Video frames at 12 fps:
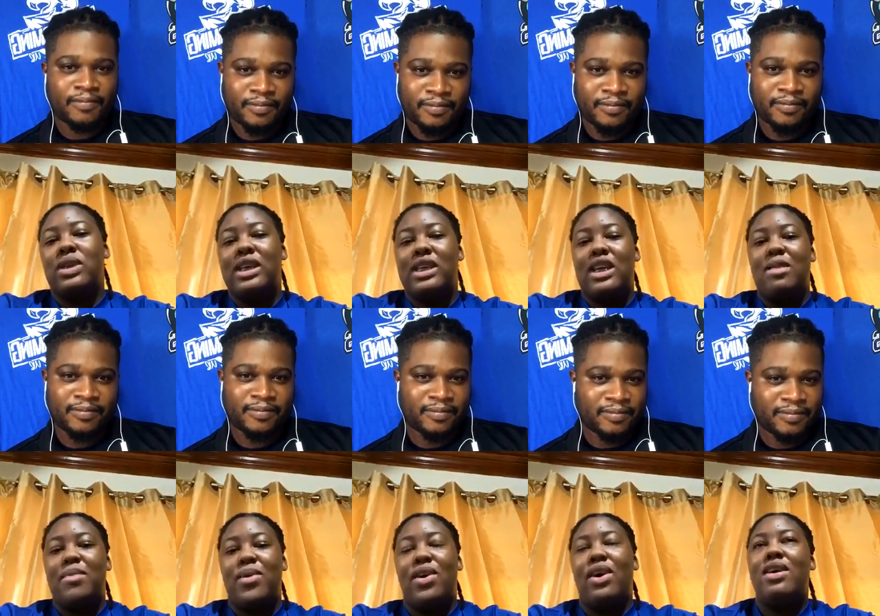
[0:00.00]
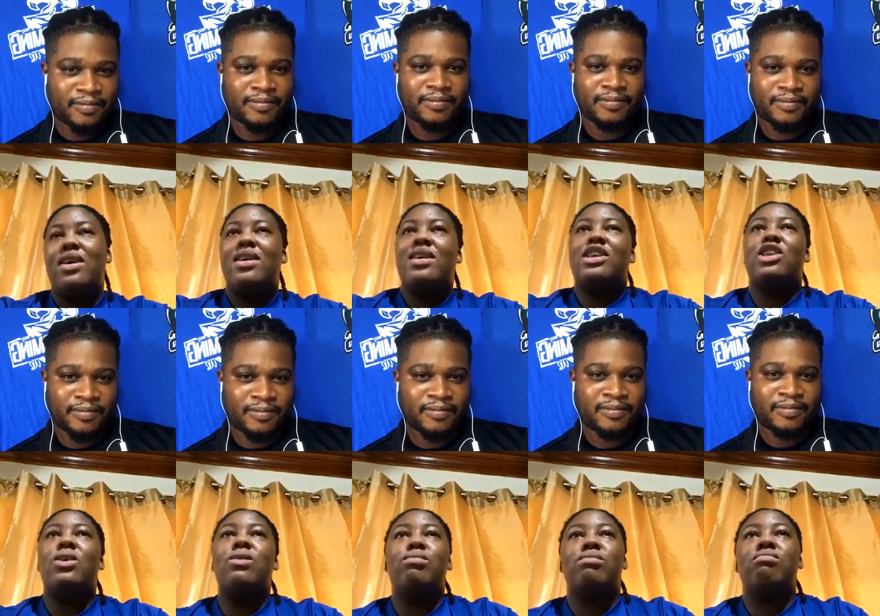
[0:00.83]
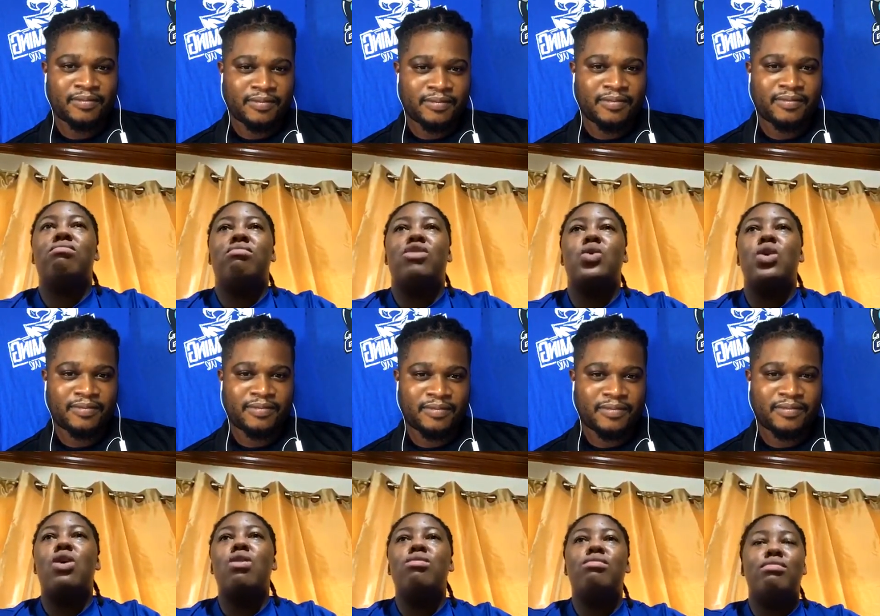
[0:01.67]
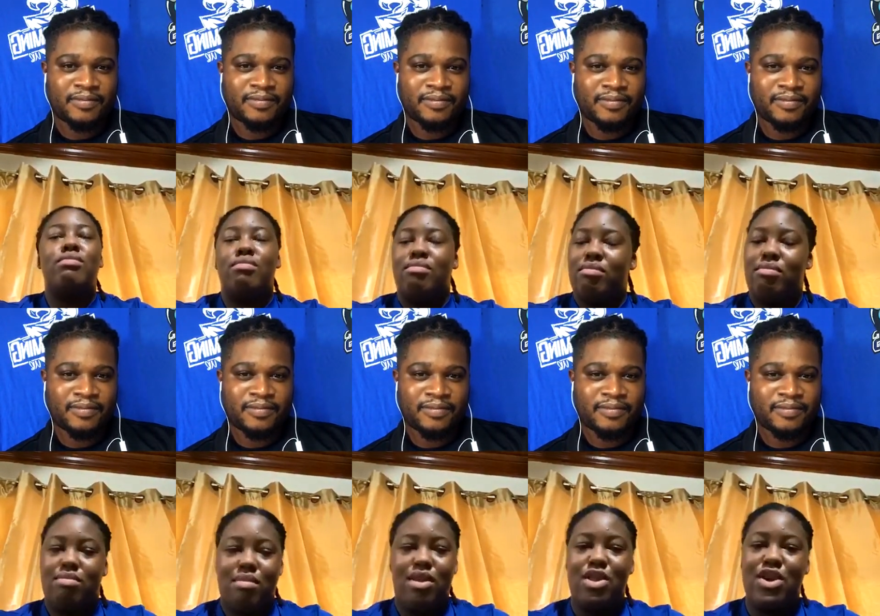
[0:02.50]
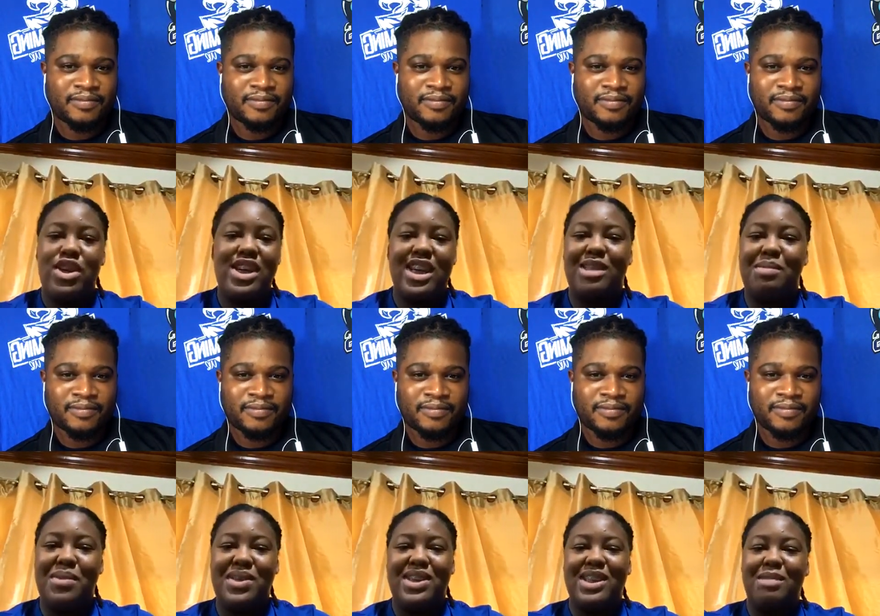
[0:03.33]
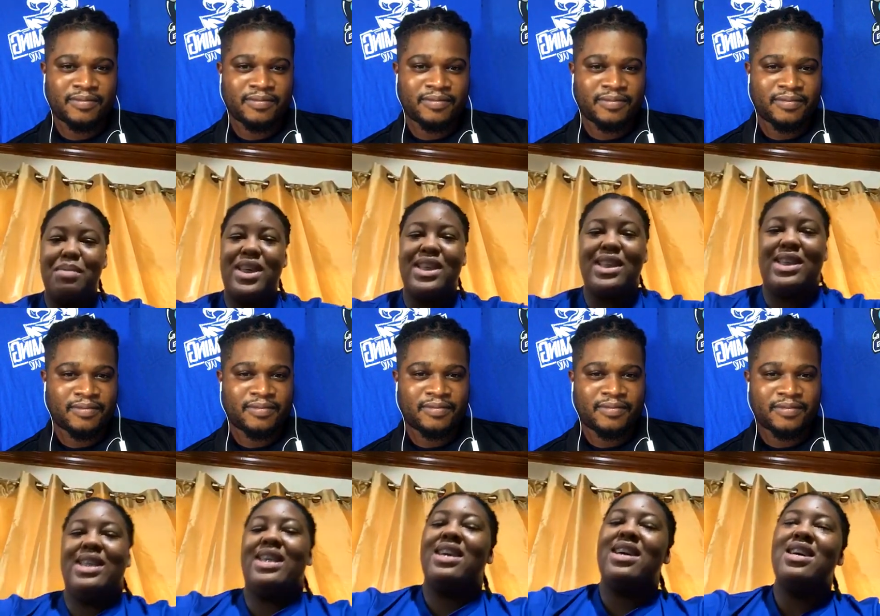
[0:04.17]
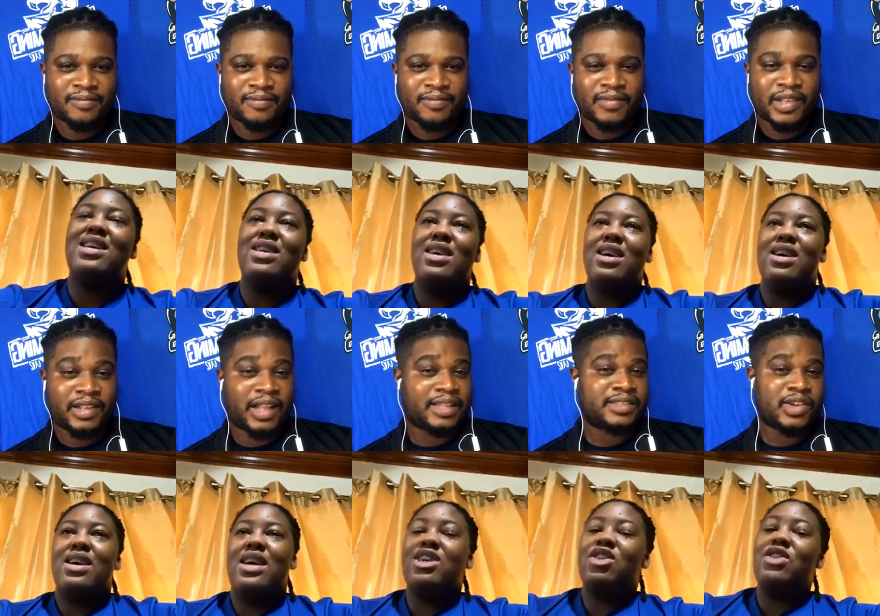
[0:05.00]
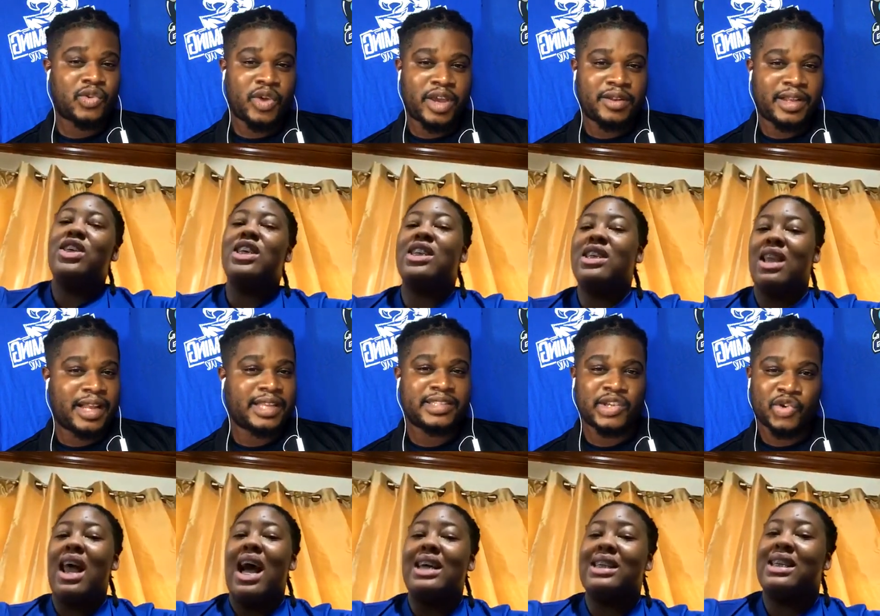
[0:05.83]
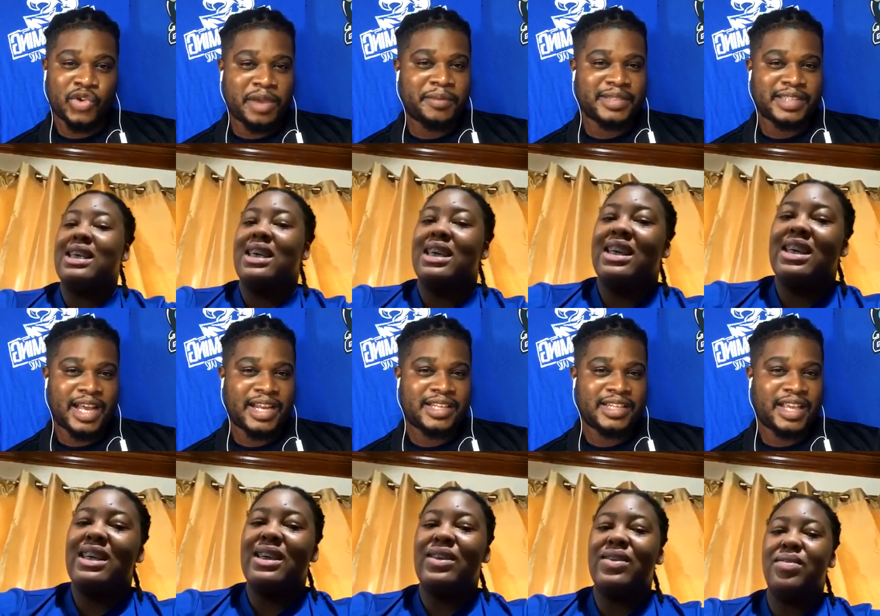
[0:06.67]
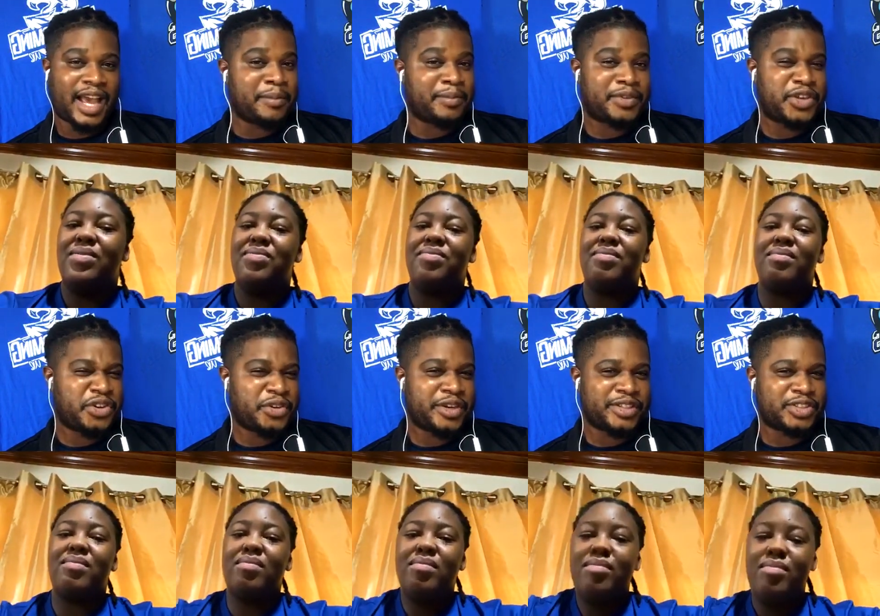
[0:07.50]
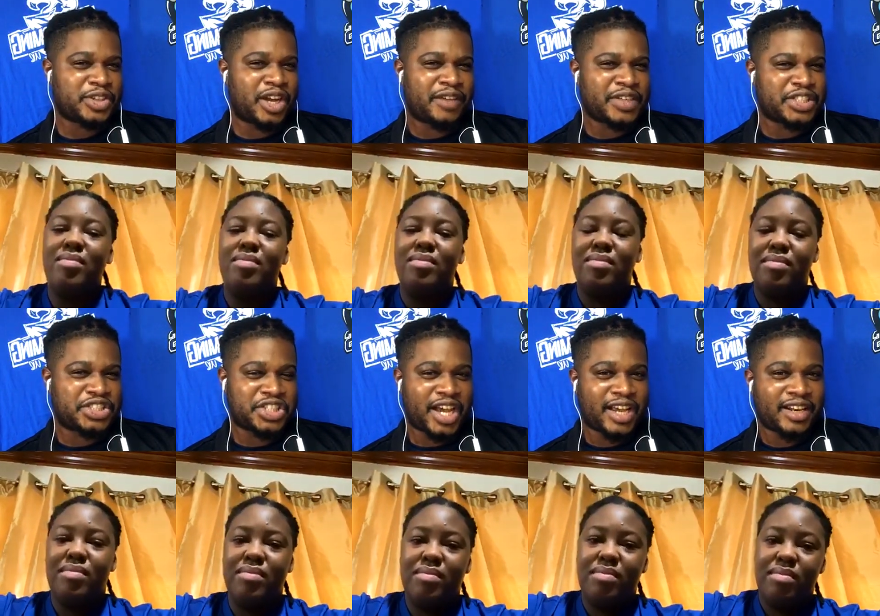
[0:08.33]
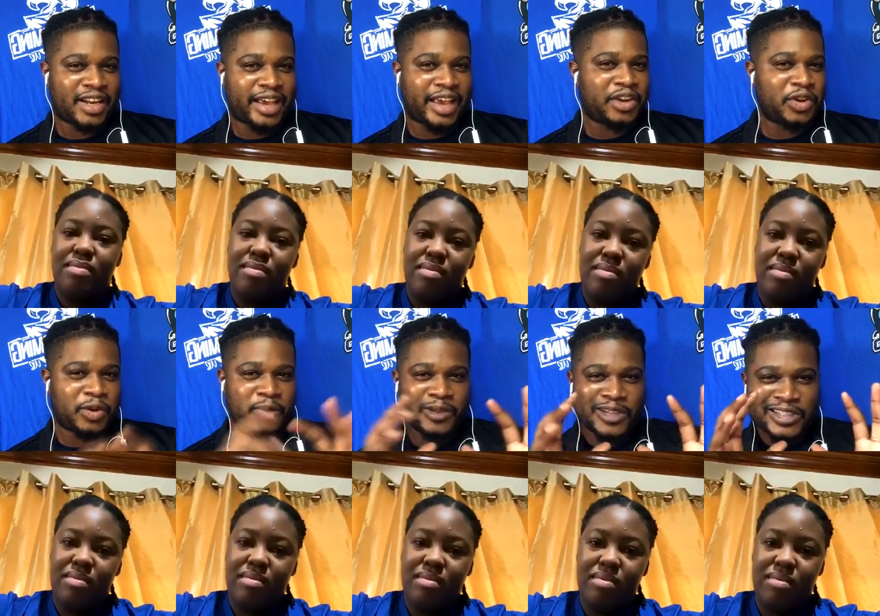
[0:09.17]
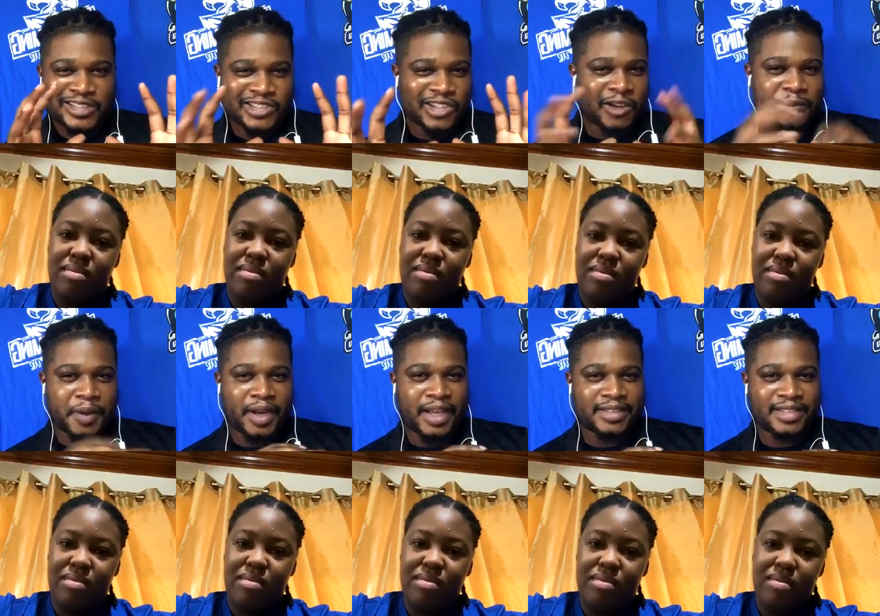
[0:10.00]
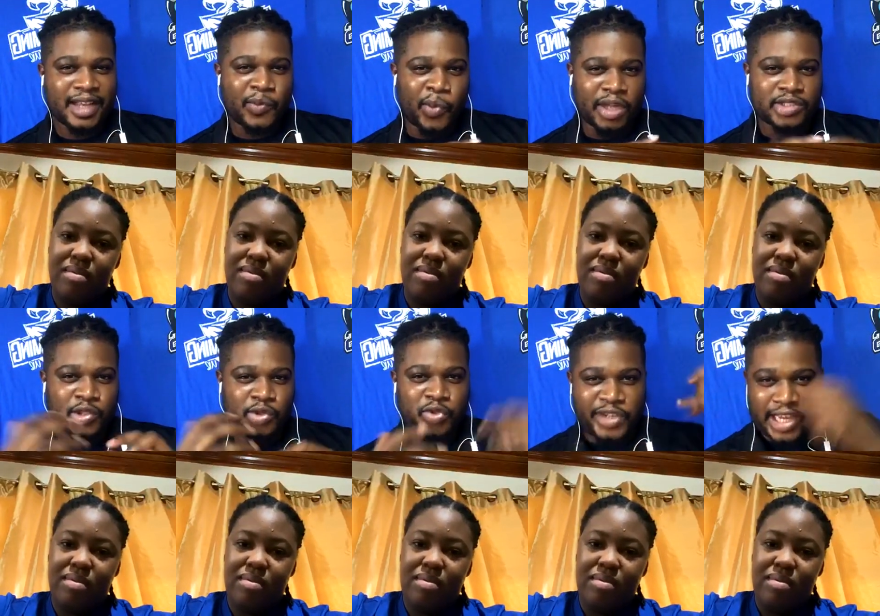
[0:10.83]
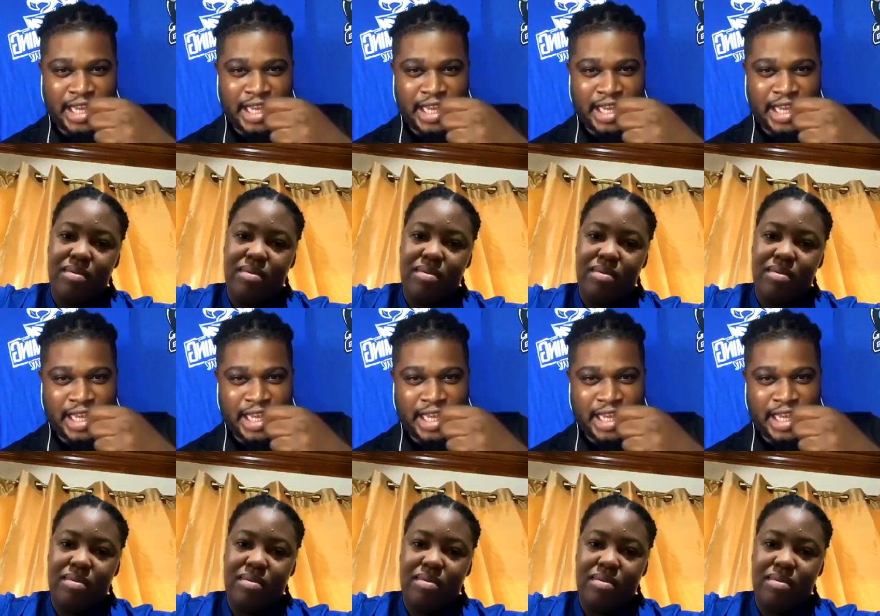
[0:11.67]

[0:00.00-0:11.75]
Speaker 1: this anymore. So, judo, learning experience basically. That's a
Speaker 2: great. That's a great mentality. I'm curious. Do y'all have a chant? Like I know softball has that one, two, three,